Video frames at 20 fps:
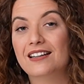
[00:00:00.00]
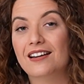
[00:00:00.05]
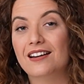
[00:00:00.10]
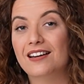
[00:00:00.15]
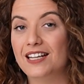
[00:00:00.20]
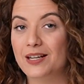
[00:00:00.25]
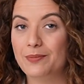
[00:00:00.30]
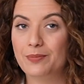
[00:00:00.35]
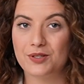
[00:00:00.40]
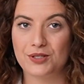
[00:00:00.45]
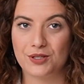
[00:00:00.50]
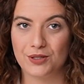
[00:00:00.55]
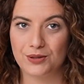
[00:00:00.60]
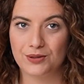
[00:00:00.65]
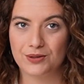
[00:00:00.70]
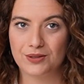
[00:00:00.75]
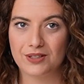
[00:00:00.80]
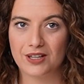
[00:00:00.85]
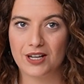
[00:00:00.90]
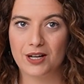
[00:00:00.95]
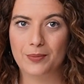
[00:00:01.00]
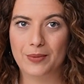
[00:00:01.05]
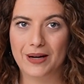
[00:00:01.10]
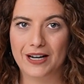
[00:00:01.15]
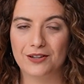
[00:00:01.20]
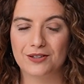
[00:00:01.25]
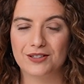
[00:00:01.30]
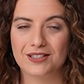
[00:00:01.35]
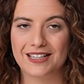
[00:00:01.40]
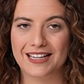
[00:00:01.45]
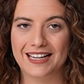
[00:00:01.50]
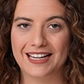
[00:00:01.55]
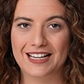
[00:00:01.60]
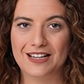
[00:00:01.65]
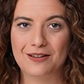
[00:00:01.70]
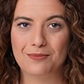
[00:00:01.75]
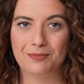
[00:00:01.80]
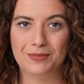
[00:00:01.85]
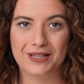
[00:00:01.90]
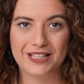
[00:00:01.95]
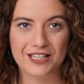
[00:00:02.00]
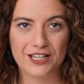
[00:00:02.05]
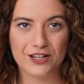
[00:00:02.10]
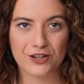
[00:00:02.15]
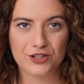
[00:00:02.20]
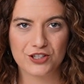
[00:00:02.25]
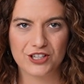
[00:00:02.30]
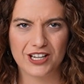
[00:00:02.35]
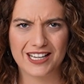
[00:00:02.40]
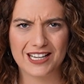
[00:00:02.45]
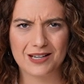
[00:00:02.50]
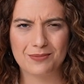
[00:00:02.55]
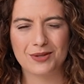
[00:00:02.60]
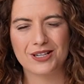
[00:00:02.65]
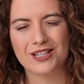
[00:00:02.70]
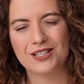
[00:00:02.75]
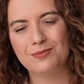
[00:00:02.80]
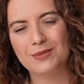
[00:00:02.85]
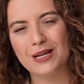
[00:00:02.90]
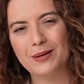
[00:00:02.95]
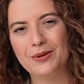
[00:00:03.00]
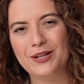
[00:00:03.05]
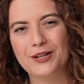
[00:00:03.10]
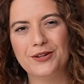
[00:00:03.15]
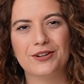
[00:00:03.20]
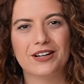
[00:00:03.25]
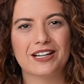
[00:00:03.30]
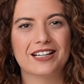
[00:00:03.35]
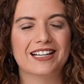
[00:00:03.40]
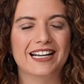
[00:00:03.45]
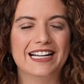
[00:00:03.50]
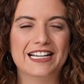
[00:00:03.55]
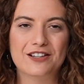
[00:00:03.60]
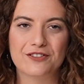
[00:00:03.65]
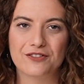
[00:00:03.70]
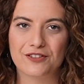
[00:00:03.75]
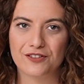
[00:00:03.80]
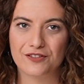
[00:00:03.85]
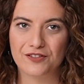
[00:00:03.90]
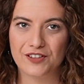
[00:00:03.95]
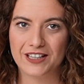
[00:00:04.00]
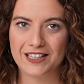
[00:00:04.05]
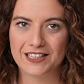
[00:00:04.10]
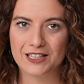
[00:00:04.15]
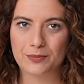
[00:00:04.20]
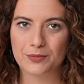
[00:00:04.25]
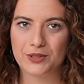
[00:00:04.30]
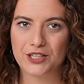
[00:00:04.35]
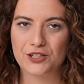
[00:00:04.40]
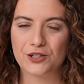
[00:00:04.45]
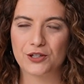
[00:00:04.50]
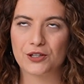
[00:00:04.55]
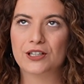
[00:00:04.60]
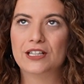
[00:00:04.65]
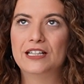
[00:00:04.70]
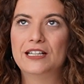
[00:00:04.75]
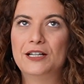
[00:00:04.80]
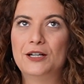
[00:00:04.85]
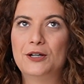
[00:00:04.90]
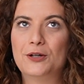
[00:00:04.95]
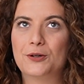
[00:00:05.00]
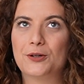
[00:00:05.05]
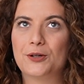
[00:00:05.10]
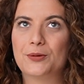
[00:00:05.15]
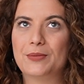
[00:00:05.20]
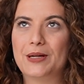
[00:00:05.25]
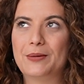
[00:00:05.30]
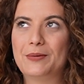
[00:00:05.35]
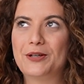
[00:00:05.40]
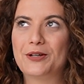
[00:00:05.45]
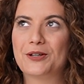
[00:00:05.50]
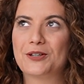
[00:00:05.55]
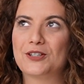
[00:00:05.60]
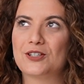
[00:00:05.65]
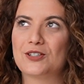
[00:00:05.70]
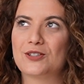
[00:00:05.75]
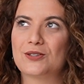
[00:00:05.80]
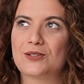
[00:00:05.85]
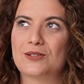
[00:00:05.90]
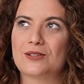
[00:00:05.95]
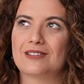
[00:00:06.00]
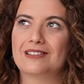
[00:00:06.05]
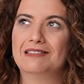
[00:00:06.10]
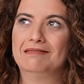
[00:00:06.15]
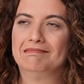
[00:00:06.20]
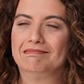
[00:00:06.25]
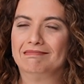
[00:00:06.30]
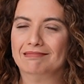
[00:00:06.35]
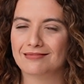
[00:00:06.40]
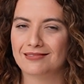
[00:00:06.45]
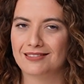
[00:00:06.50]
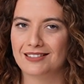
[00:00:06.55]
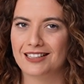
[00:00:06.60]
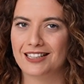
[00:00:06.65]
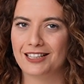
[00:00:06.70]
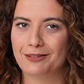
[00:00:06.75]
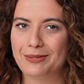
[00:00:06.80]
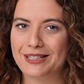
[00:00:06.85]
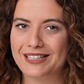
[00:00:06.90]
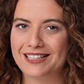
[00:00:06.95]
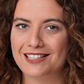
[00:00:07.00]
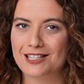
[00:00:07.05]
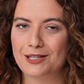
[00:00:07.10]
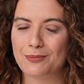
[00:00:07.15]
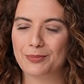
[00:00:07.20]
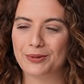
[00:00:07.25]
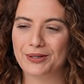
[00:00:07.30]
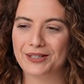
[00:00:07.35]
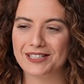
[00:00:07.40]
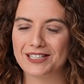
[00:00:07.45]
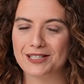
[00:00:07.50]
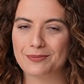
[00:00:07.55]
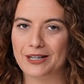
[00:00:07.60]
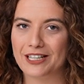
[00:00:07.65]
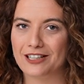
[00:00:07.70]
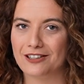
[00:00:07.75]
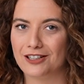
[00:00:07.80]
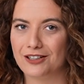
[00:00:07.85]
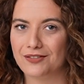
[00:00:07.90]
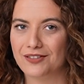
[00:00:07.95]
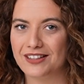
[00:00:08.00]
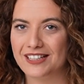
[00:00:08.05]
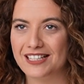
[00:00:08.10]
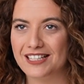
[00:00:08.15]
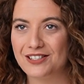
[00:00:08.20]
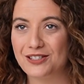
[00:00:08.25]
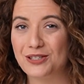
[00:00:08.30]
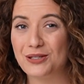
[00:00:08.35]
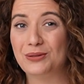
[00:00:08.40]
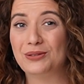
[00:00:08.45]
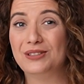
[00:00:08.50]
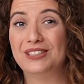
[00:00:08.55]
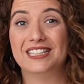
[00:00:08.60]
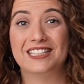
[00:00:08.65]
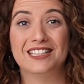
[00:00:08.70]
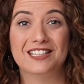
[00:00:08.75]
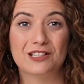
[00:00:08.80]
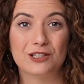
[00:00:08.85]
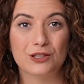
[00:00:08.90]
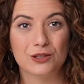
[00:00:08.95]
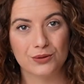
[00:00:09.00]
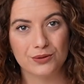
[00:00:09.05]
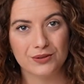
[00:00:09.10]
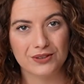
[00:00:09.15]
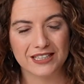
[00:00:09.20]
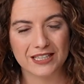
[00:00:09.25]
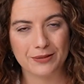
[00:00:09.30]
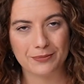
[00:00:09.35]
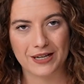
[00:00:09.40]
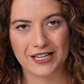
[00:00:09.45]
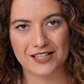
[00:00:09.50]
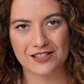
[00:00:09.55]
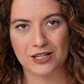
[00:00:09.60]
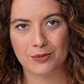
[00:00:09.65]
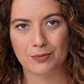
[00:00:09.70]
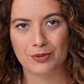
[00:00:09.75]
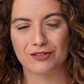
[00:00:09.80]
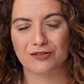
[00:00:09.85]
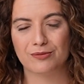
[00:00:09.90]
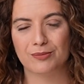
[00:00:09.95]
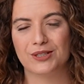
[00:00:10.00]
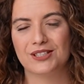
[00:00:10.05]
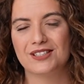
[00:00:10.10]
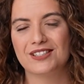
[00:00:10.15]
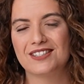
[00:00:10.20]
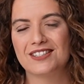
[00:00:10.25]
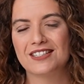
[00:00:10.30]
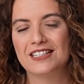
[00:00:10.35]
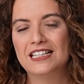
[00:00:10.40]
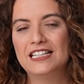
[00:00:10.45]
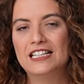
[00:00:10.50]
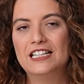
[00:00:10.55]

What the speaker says: an episode about a mid-year check-in? Because maybe you are kind of feeling the pressure, or maybe you're just a little bit disappointed by all of the things you didn't do in the past couple of months.